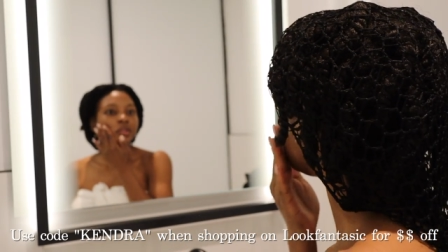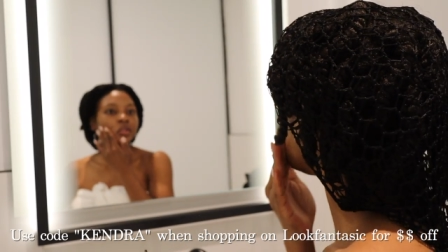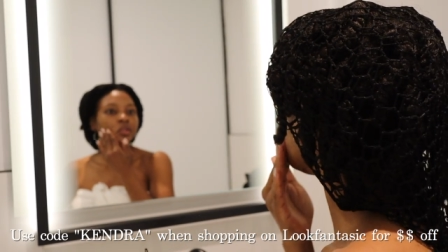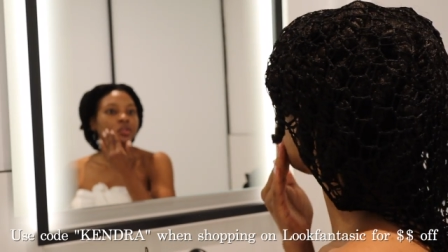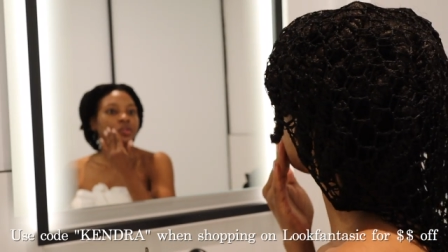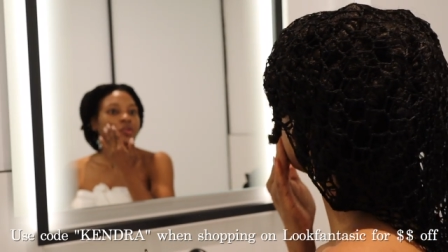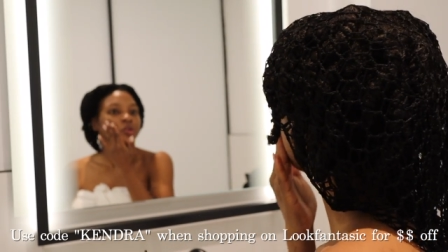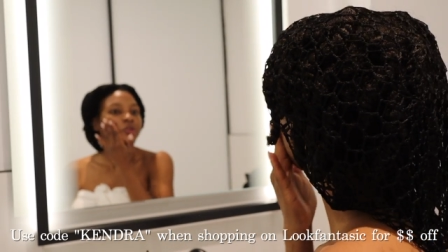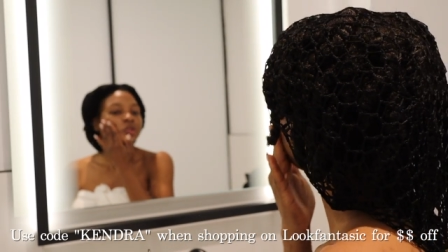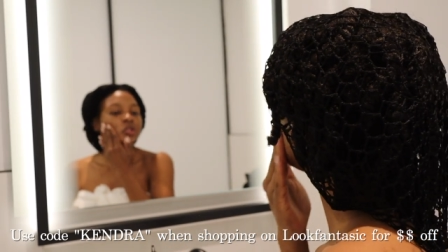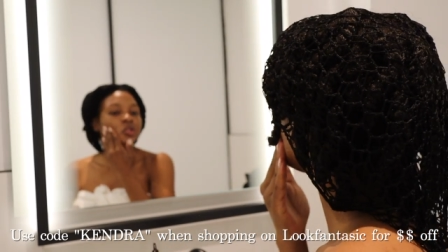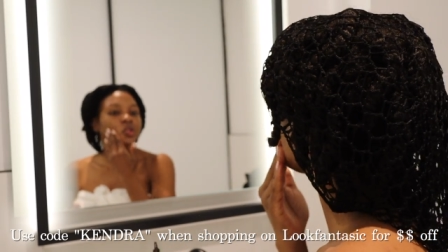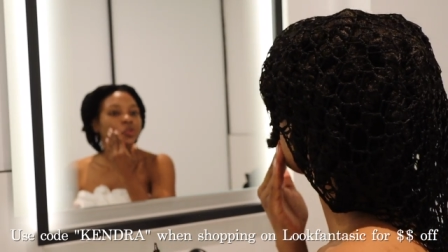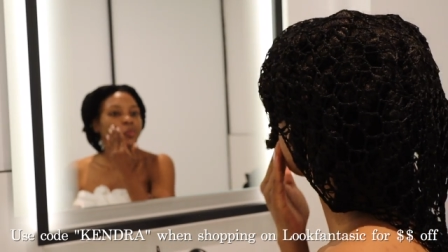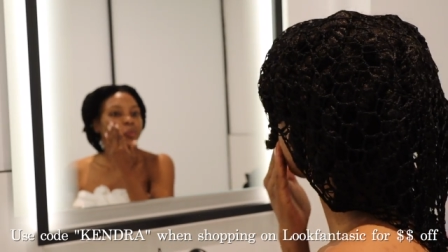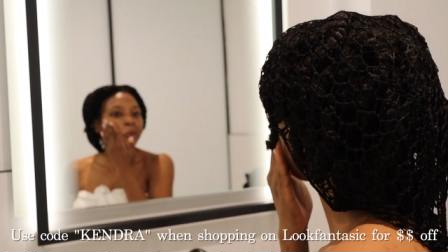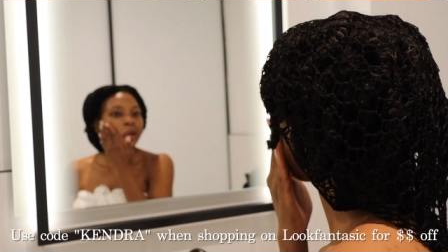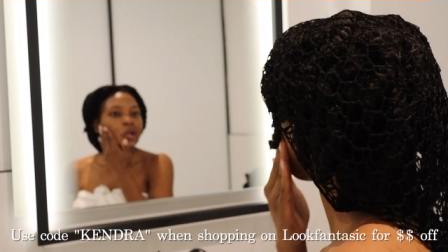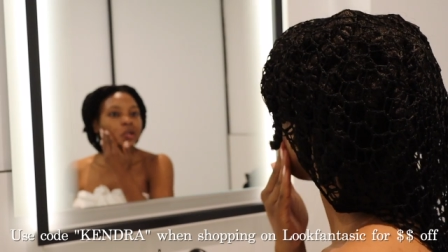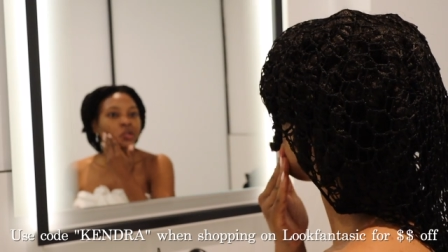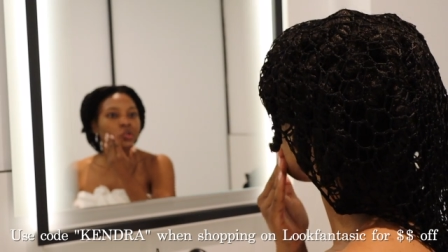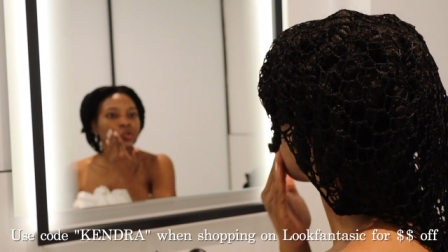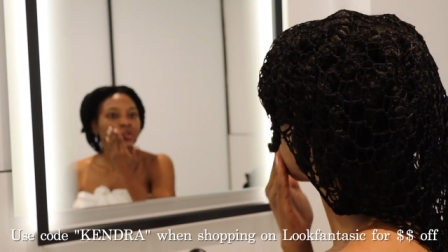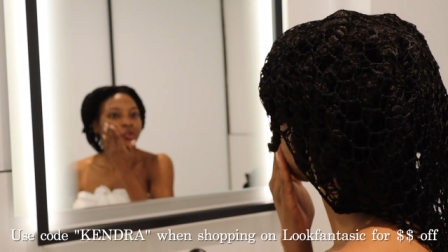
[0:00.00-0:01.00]
a
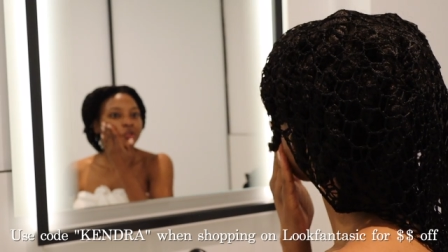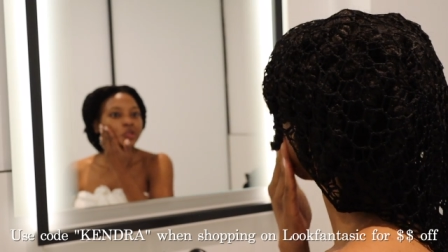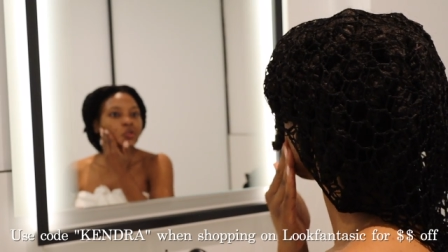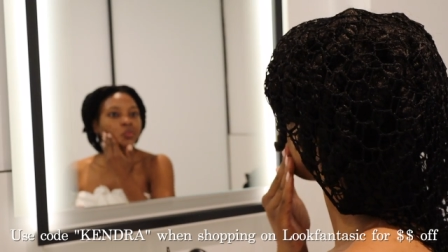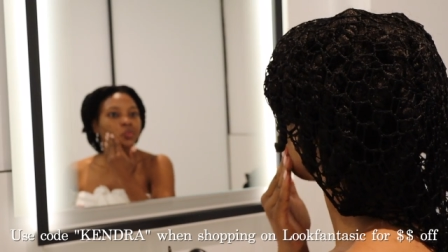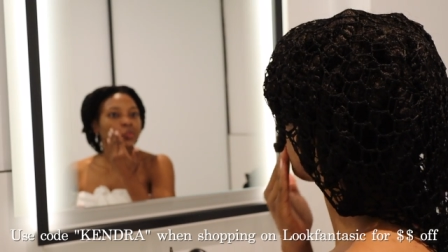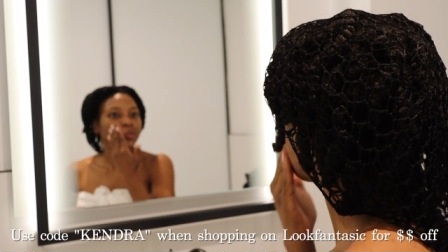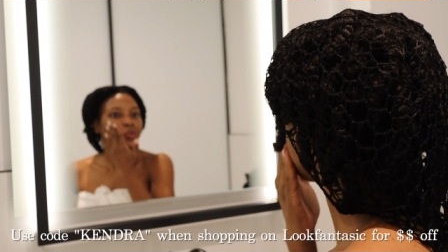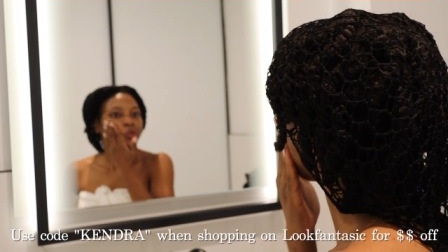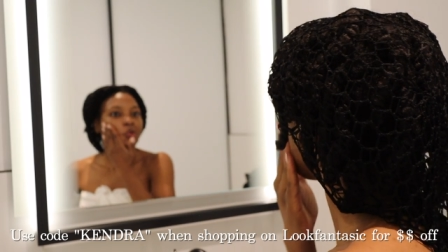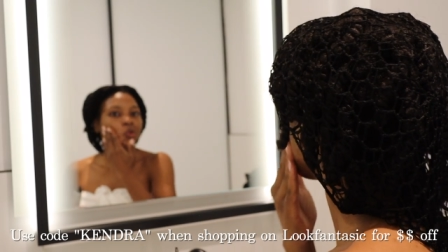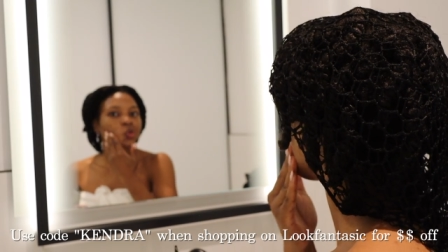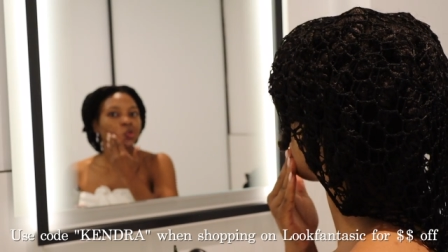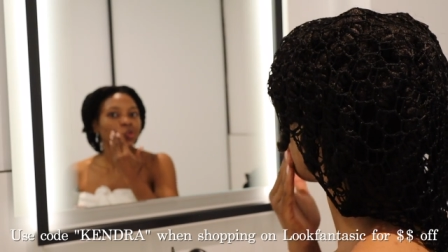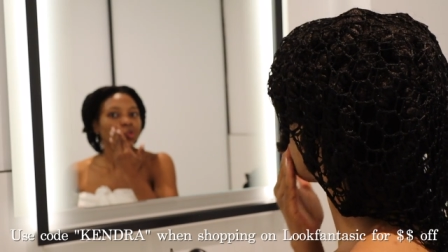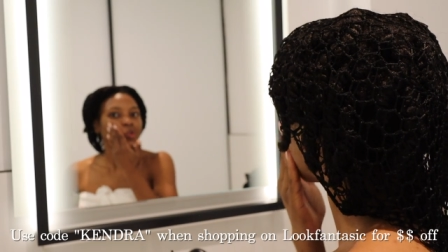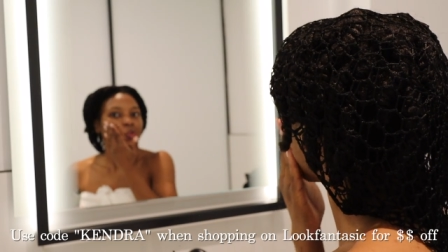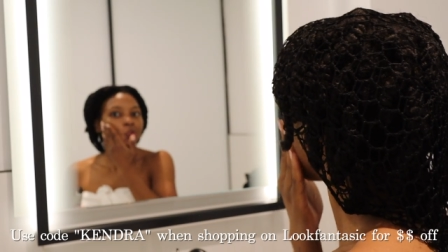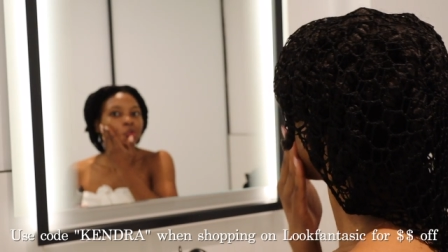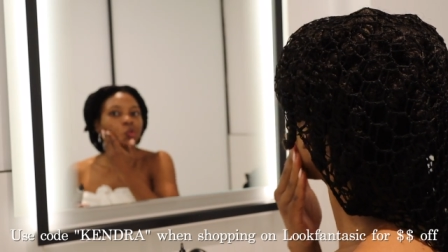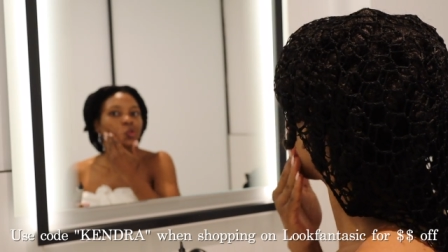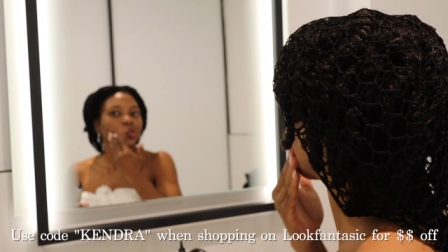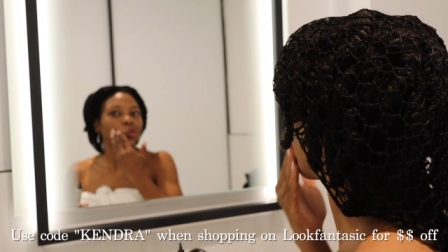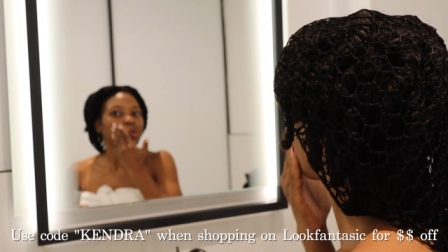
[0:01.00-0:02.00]
spot
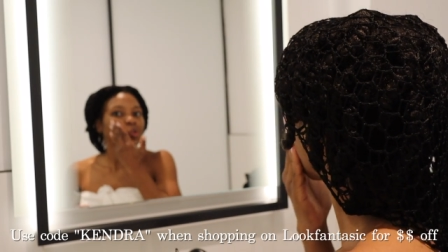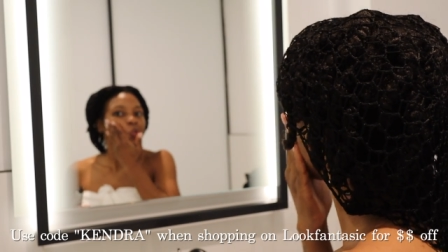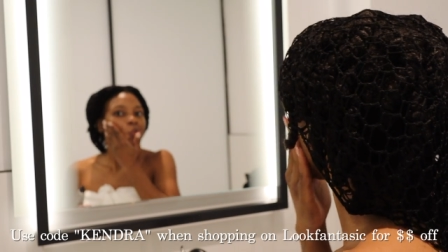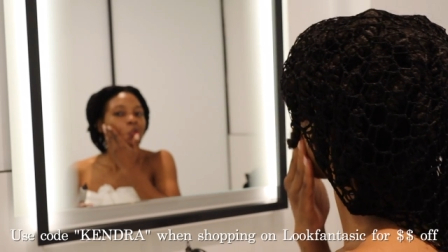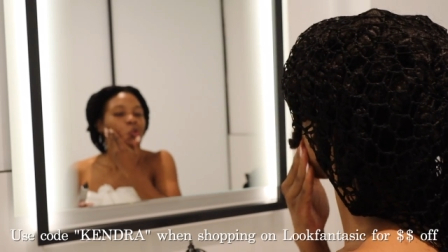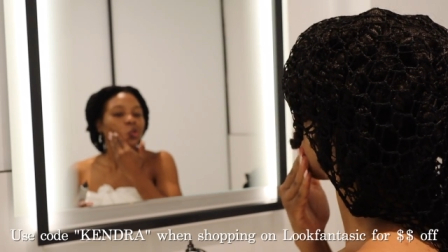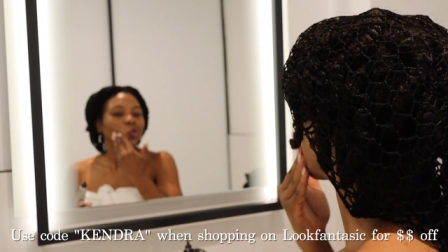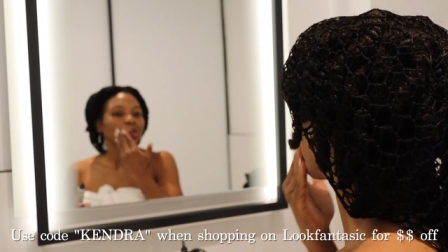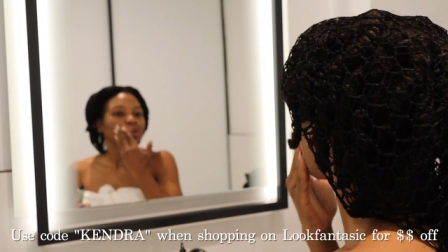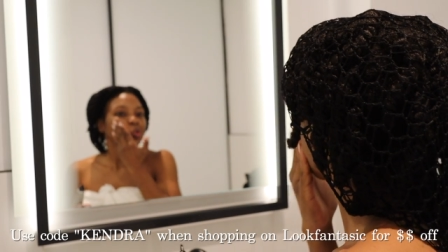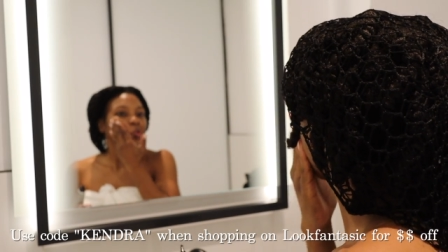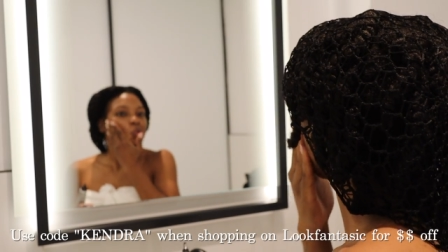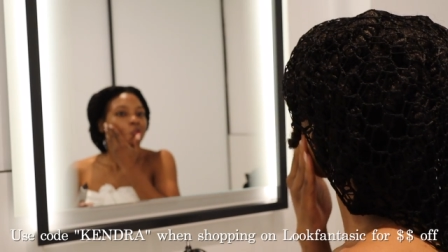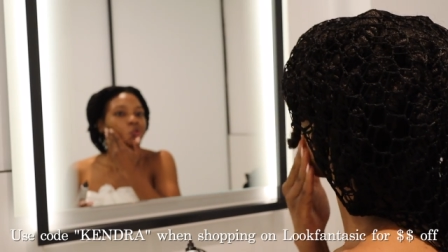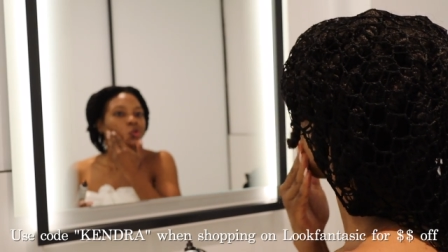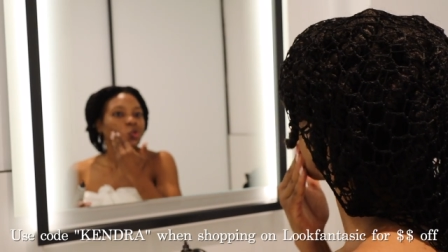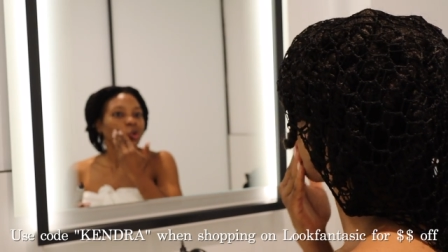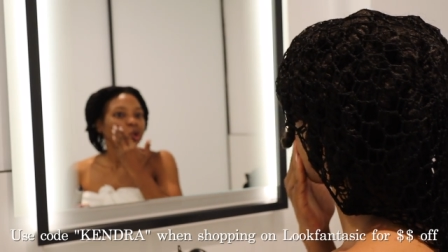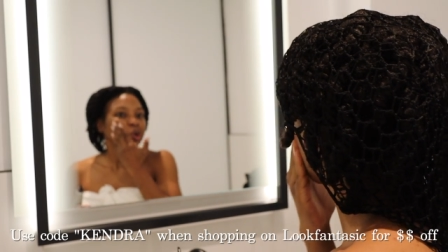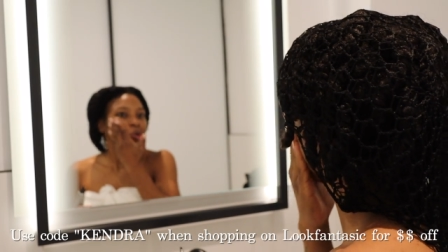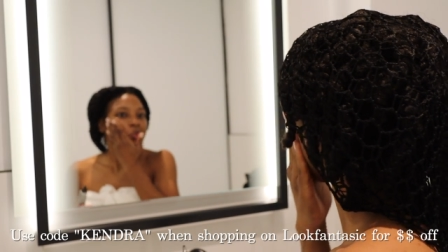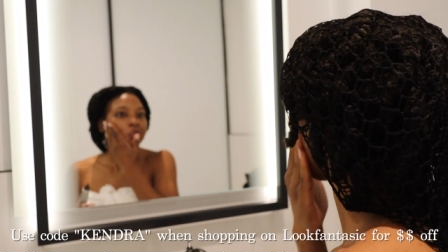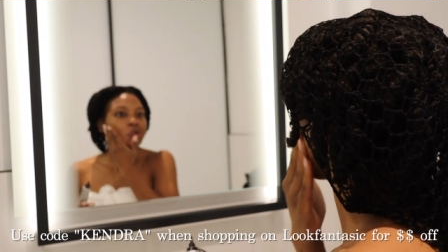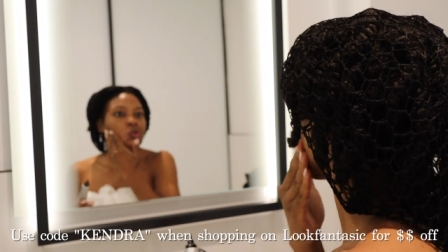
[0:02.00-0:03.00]
treatment
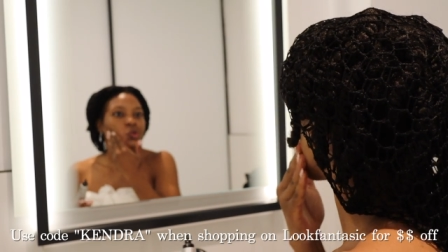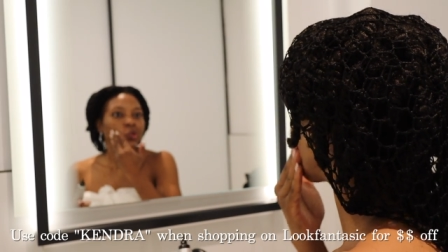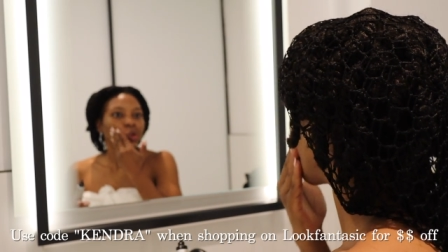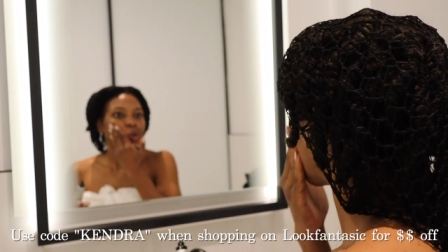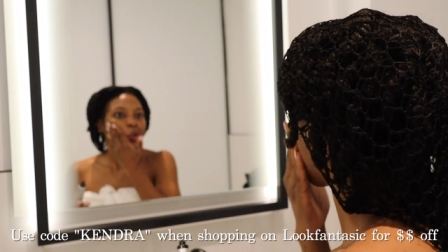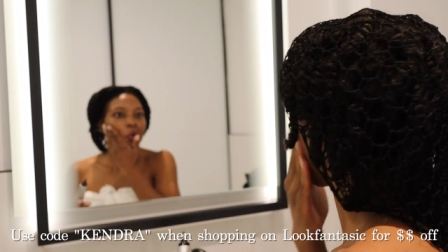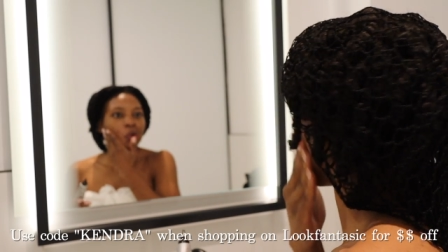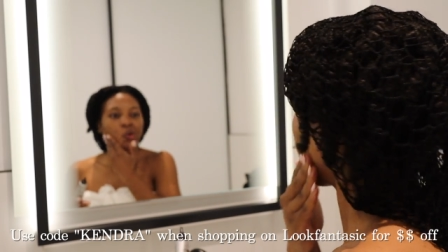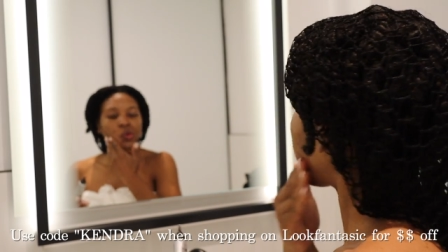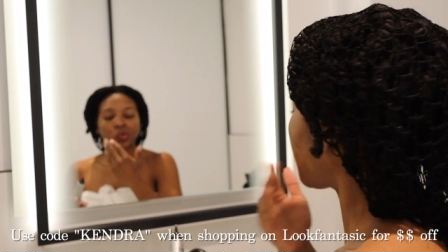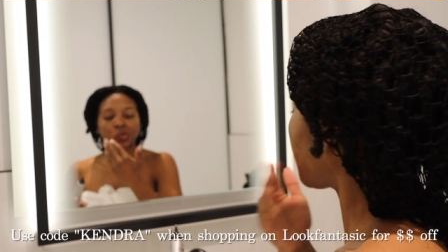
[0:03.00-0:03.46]
so i just go